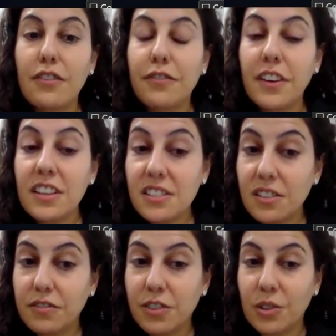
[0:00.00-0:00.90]

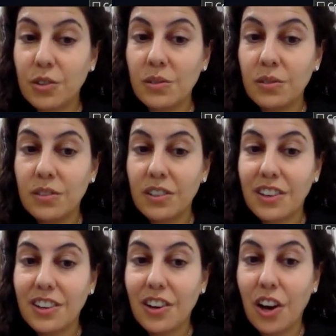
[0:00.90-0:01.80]
First of all,
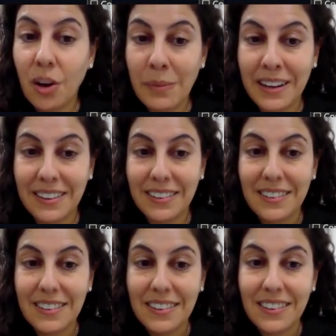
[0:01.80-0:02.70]
comma.